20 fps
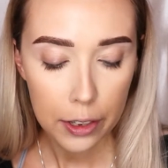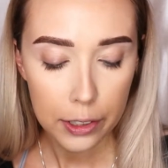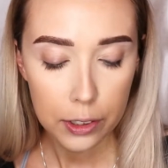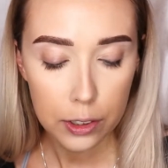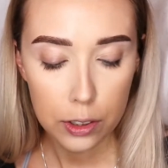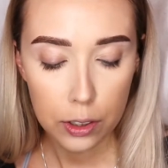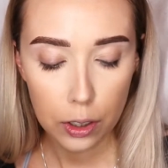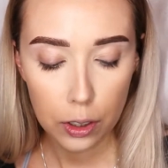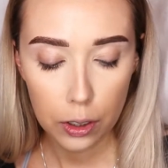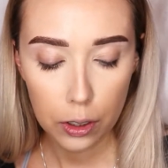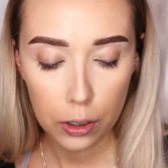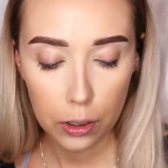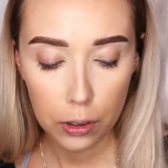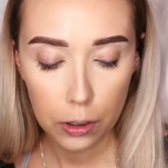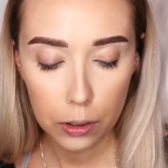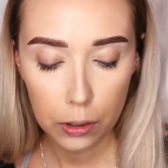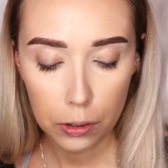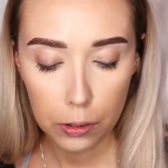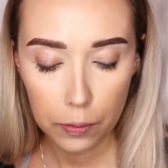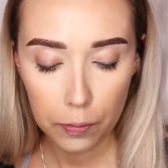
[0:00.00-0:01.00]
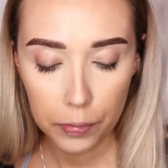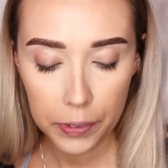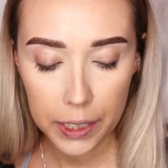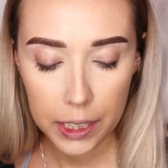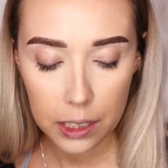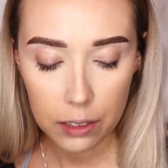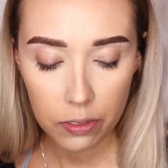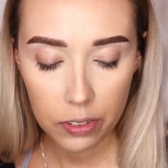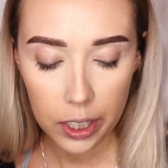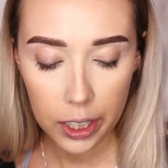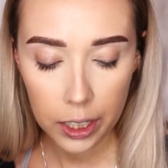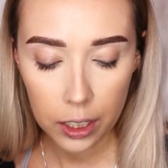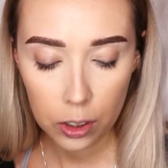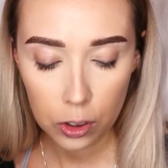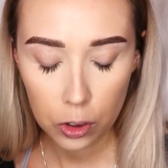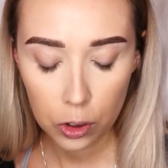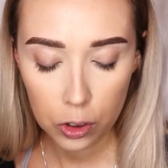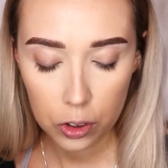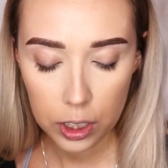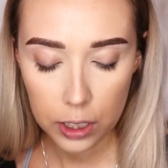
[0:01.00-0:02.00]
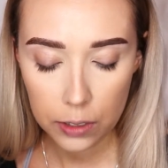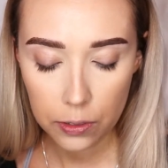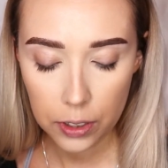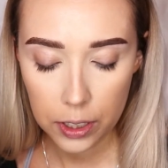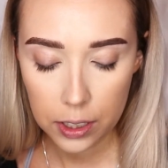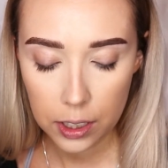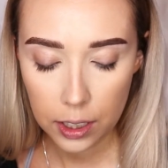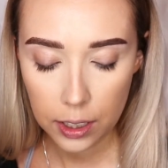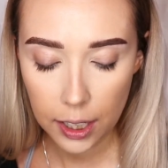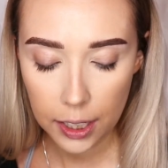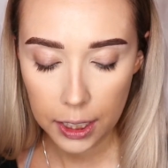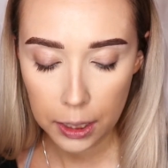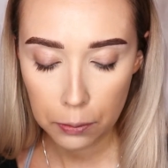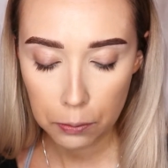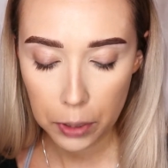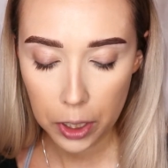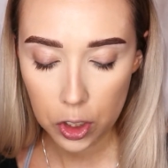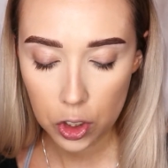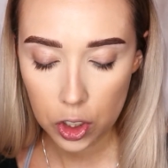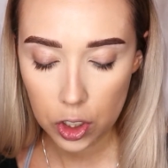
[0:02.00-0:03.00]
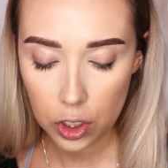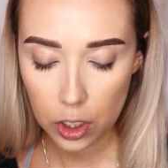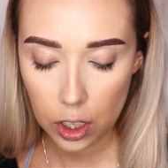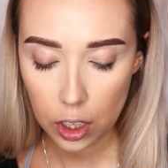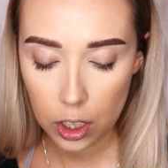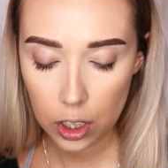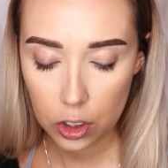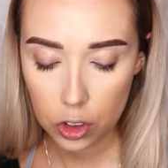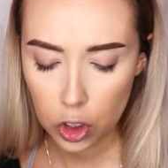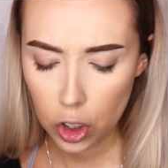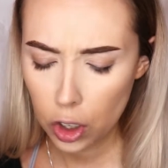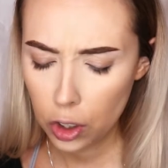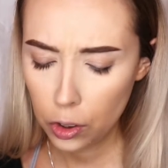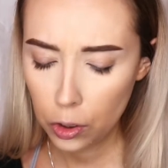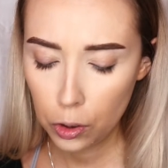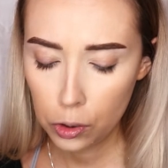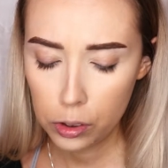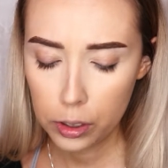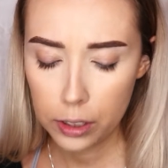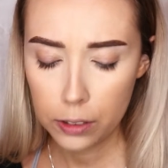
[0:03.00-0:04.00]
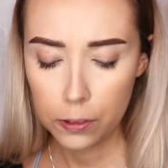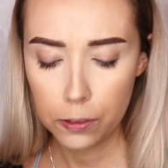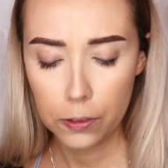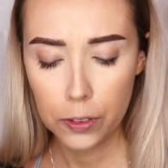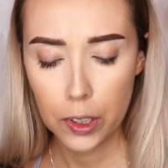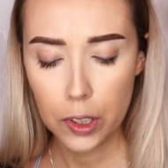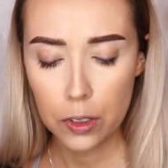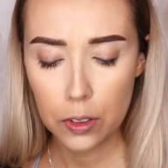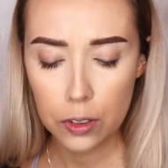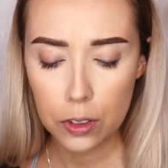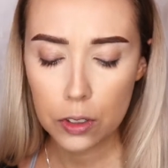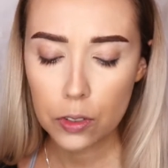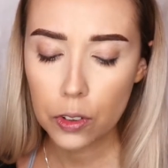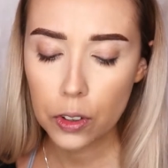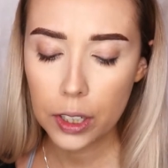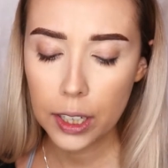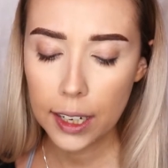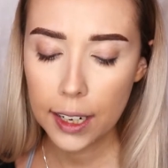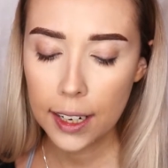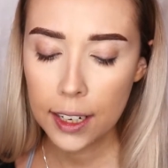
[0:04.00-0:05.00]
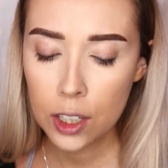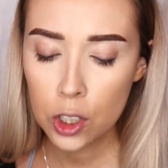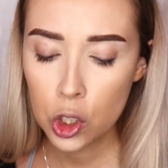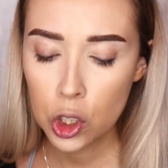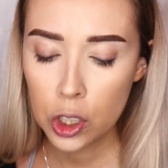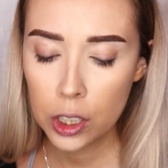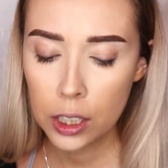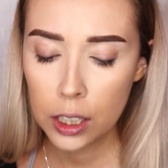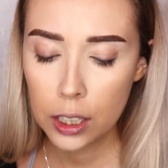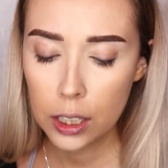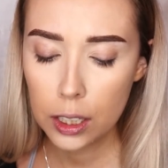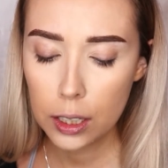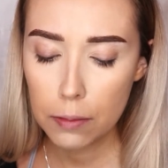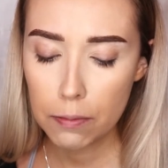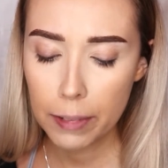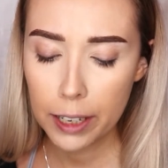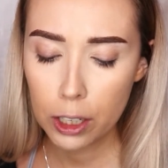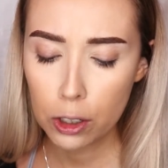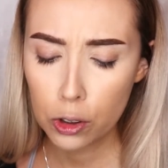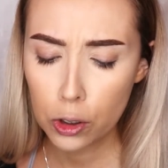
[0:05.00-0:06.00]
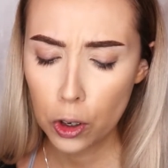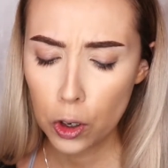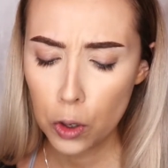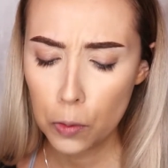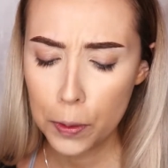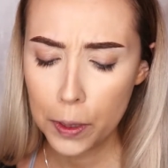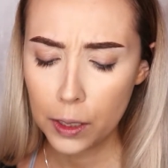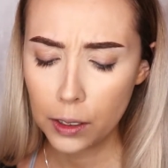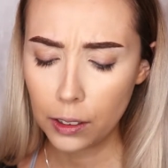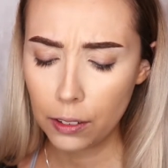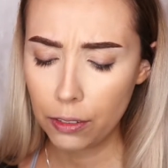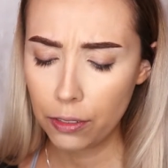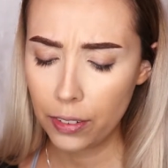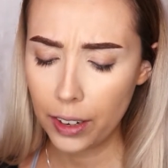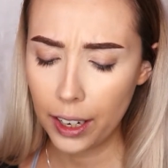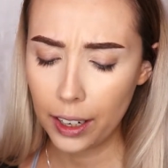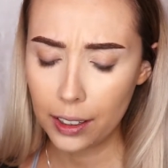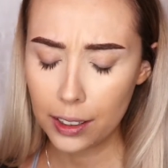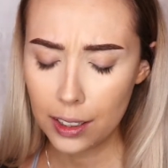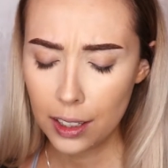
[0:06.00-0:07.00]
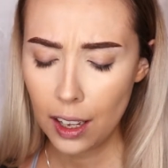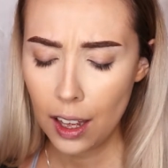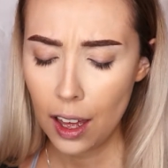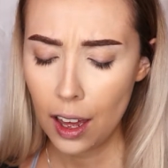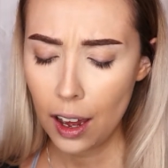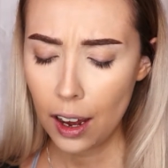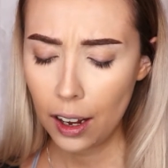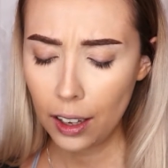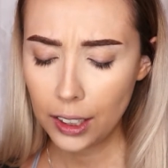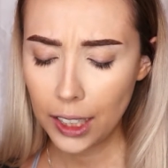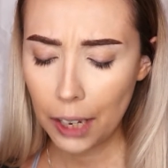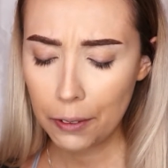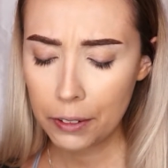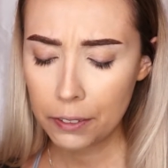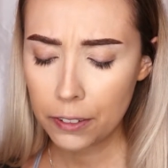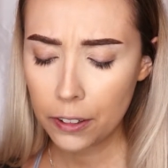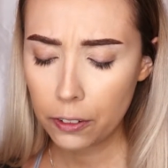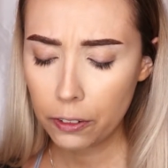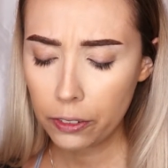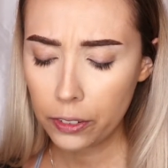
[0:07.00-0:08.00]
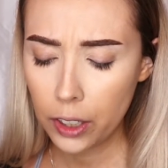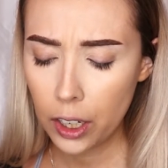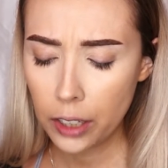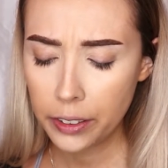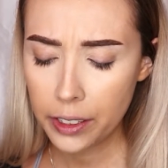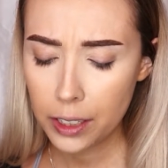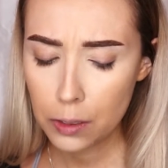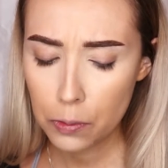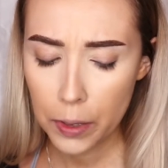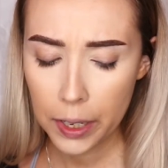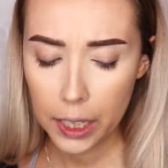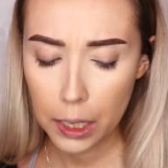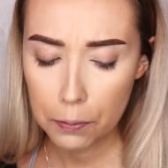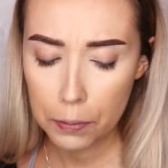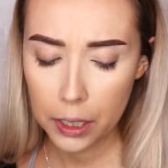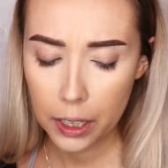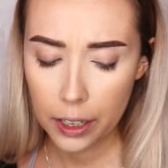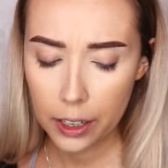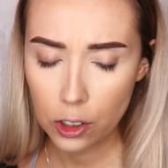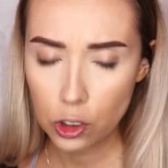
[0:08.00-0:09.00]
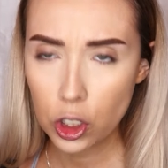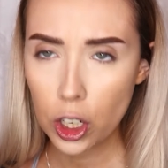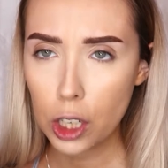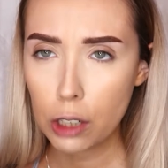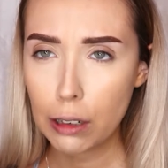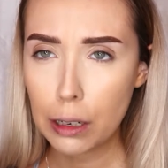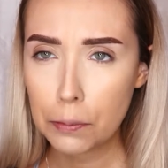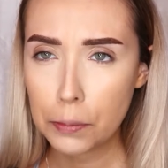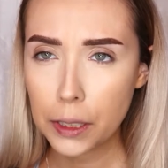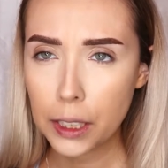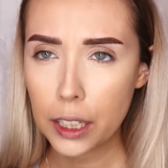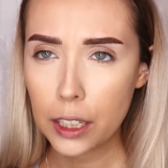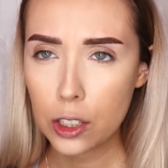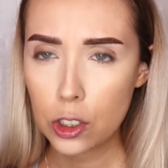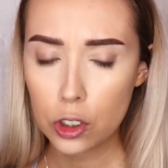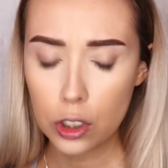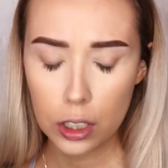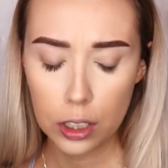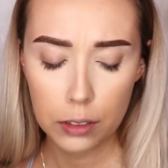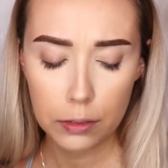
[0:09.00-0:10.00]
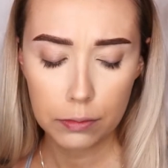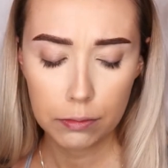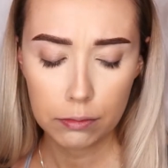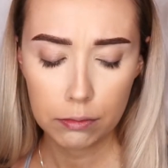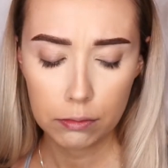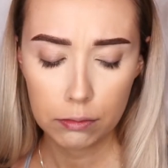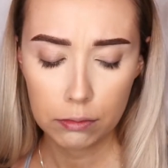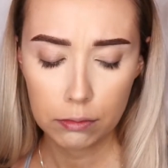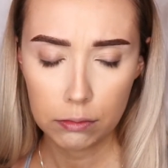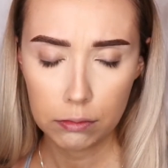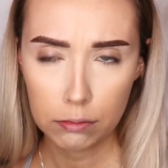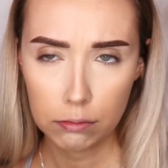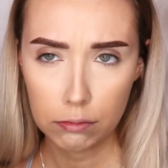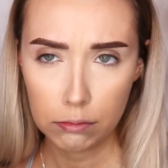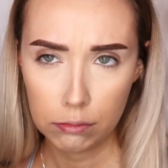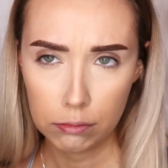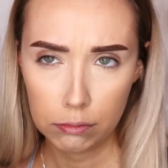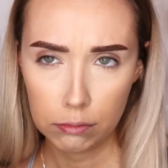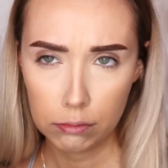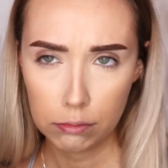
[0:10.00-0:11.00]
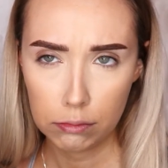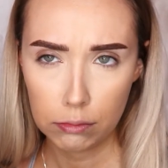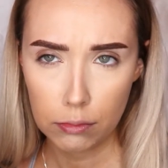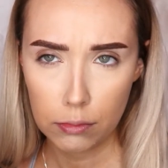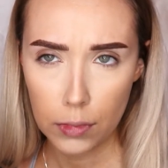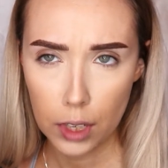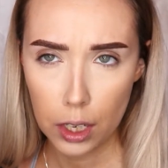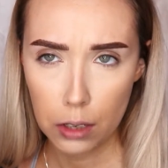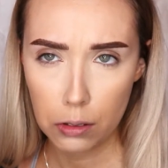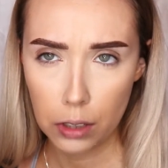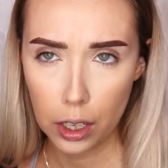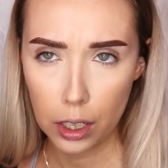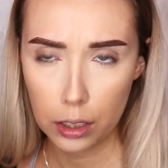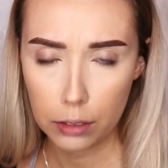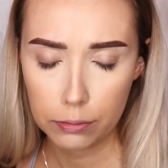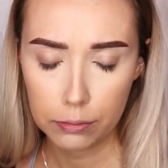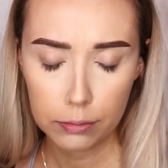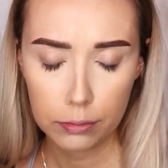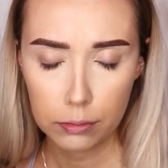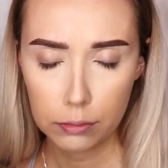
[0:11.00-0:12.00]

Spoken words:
So these vegan, cruelty-free synthetic brushes are charcoal infused for an antimicrobial effect, allowing for flawless makeup and eyeshadow application. Okay.